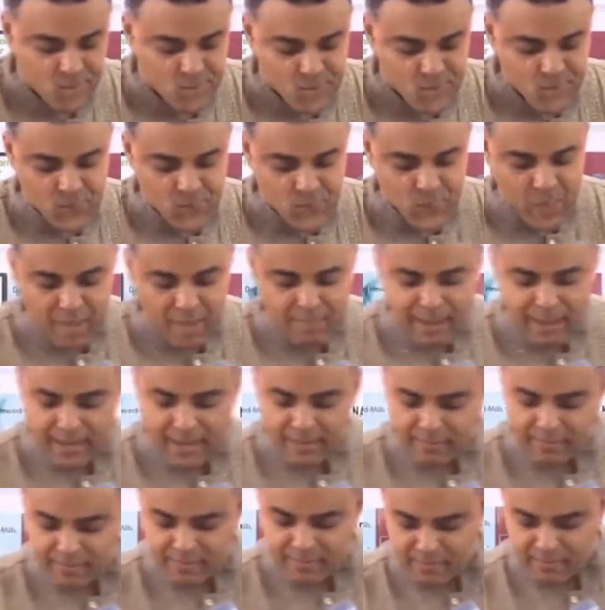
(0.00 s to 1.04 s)

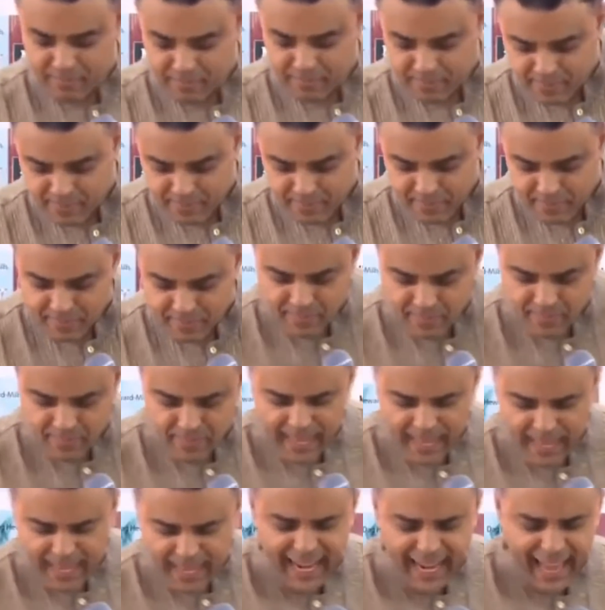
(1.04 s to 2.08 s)
Amen.
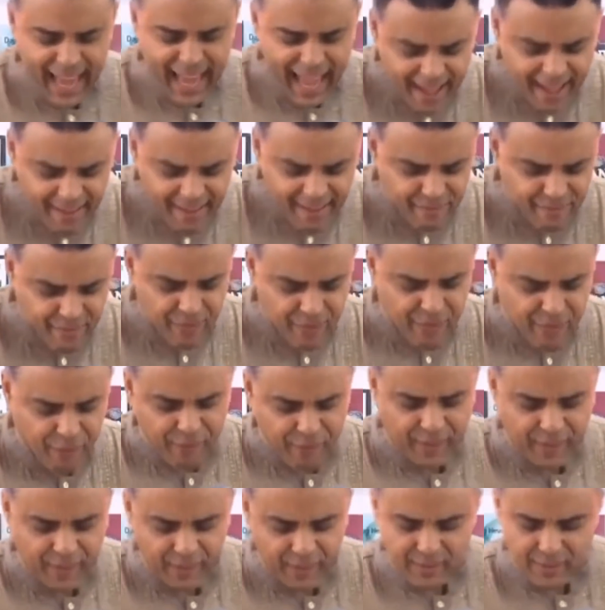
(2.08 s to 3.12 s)
In every
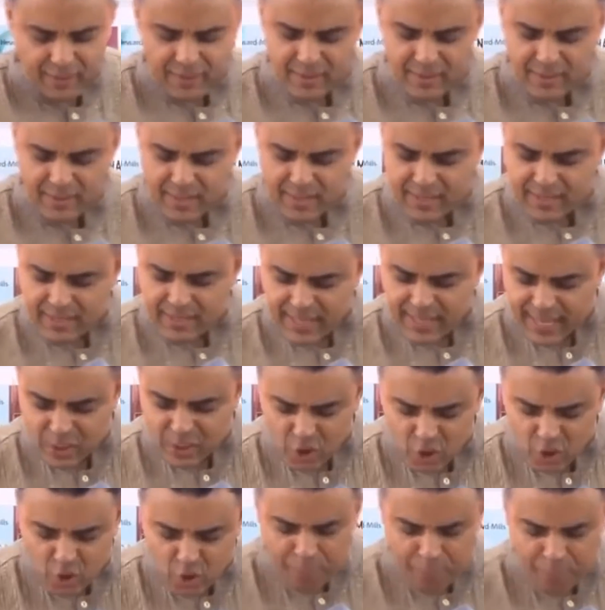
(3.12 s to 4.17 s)
field, a
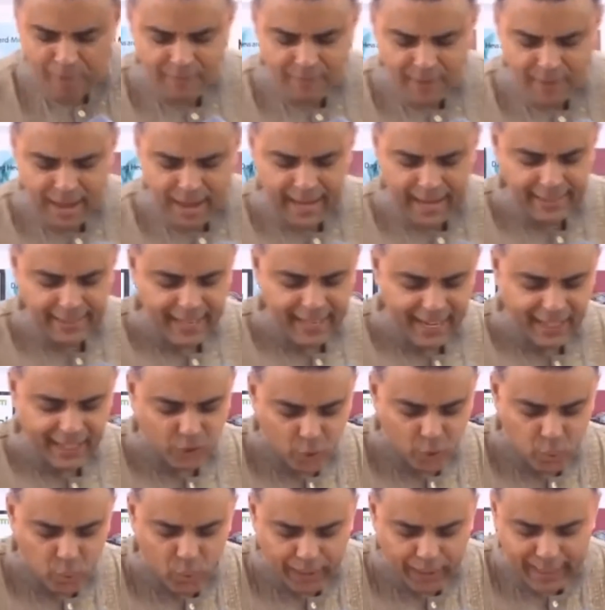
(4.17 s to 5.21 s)
supervisor, there are
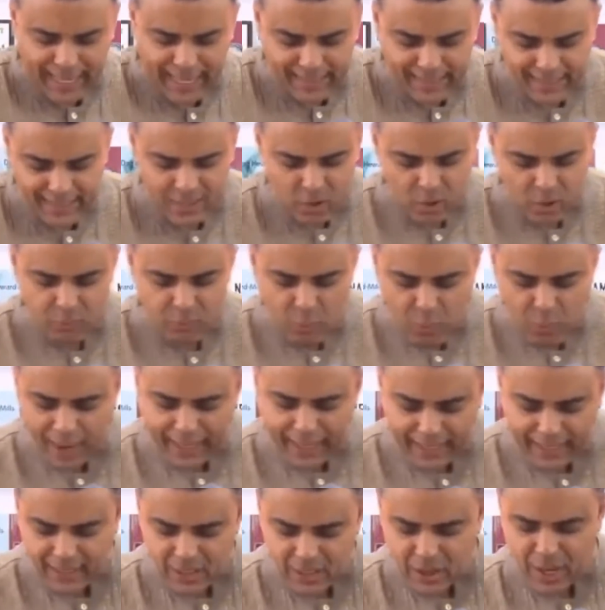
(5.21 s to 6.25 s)
two classes of
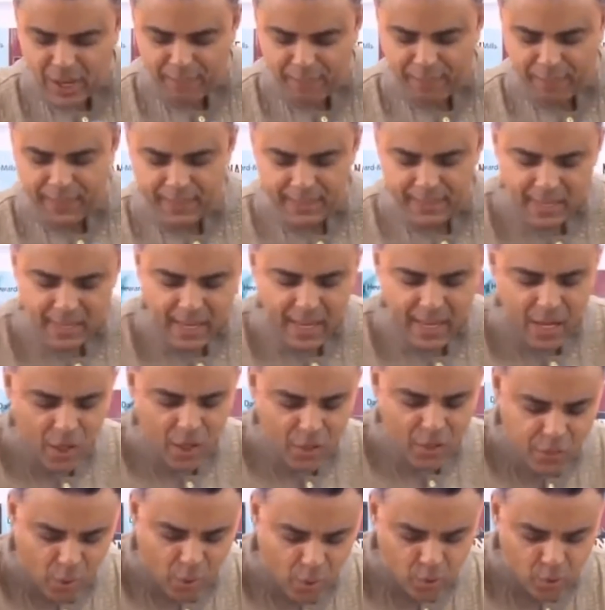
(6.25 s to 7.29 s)
working shepherds,
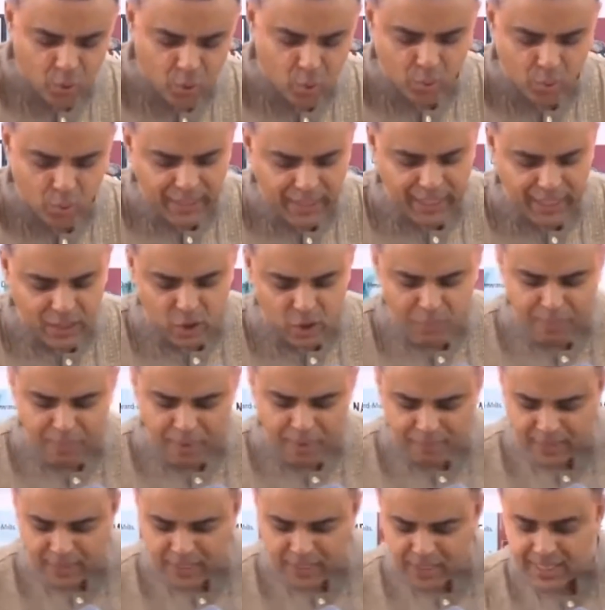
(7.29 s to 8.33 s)
those who need
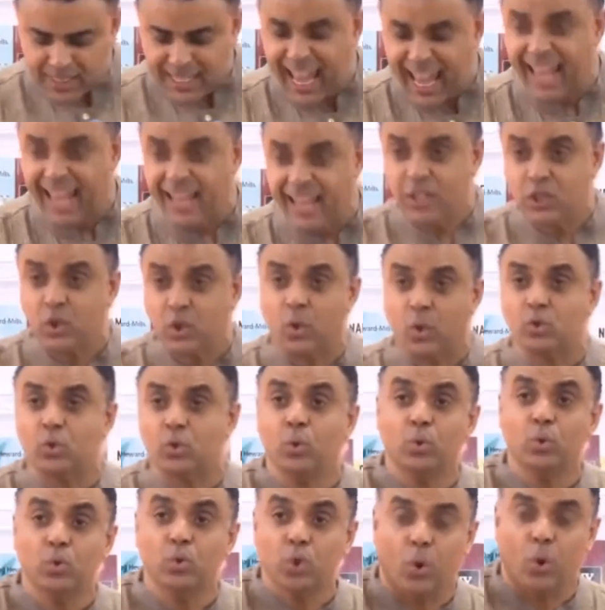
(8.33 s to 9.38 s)
supervision and those who
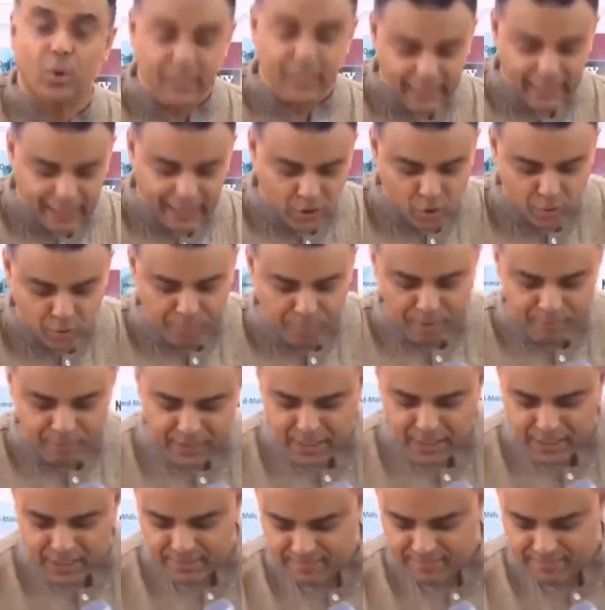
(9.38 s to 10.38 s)
don't need supervision.